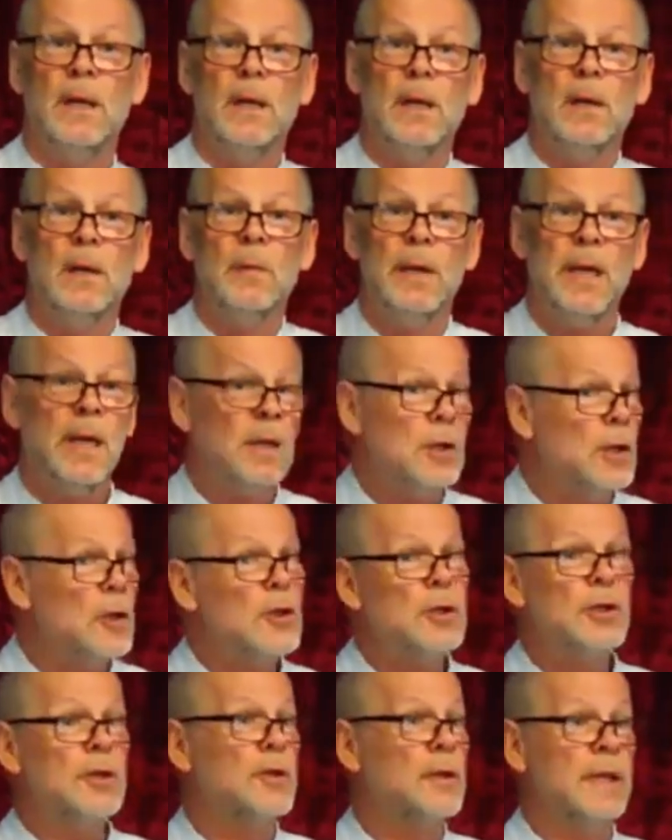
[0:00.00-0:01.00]
We get
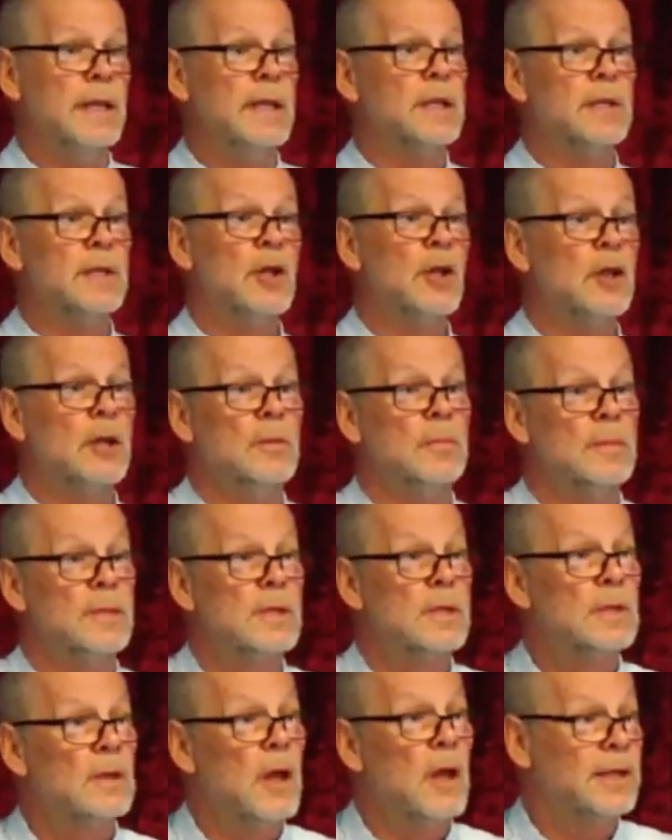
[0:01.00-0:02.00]
used to these terms,
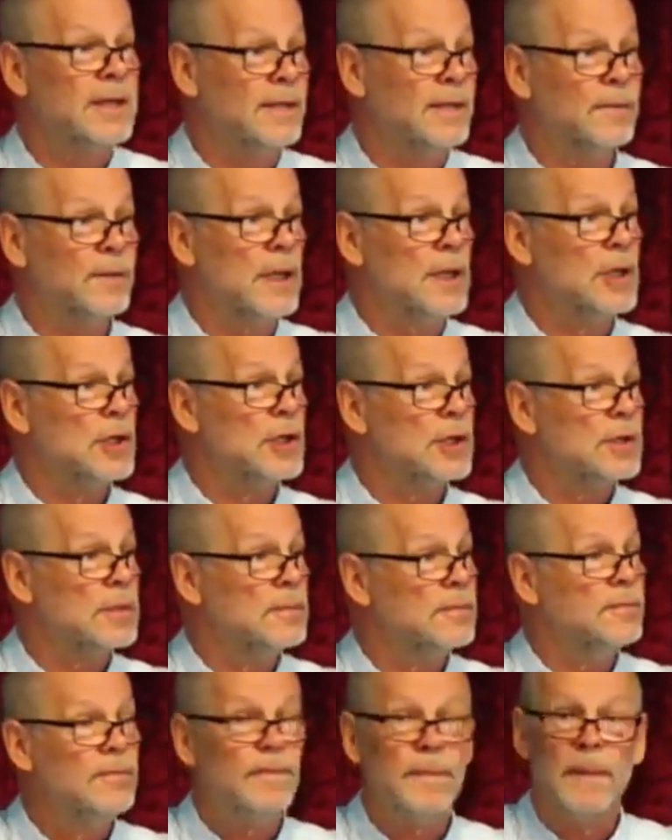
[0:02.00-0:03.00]
like the flesh.
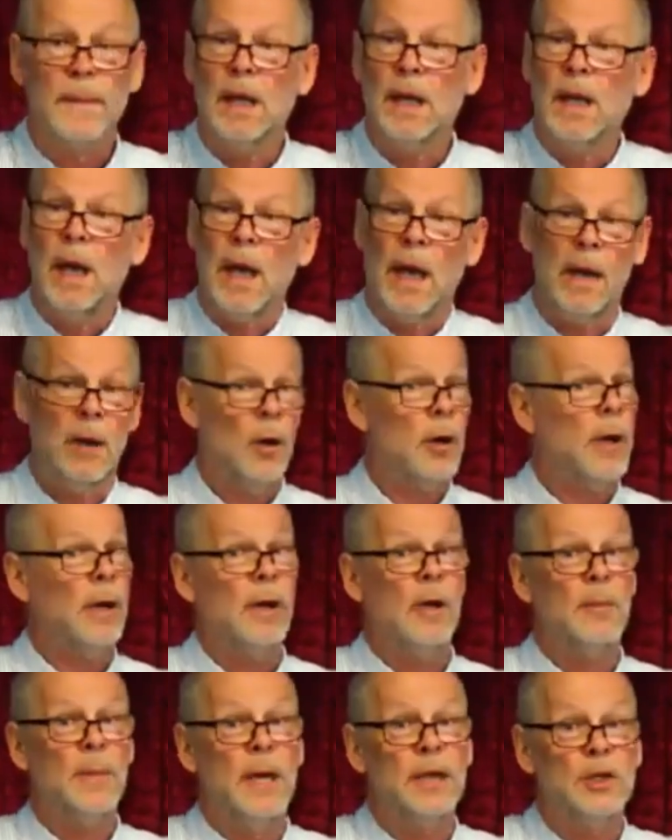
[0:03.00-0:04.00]
And I don't know
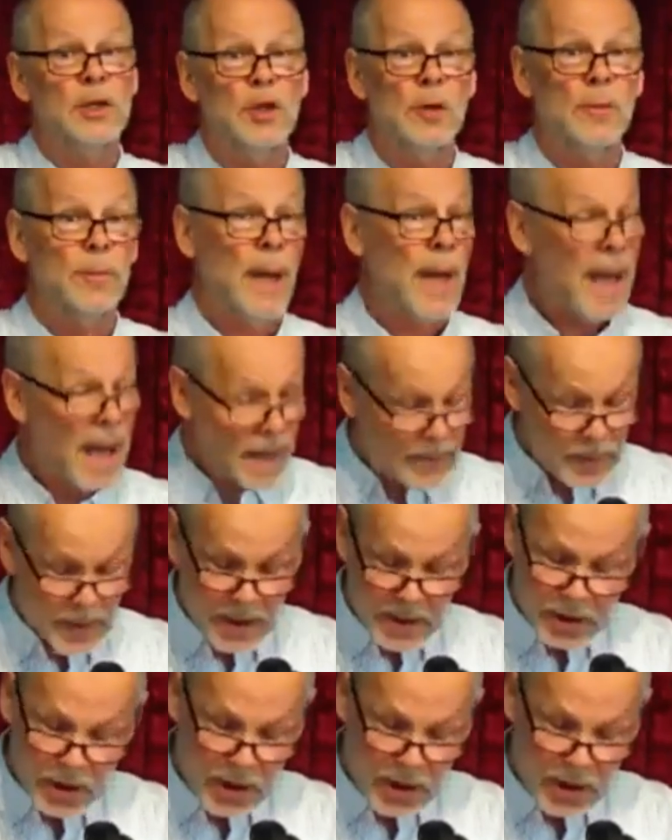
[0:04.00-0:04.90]
about you, perhaps it's just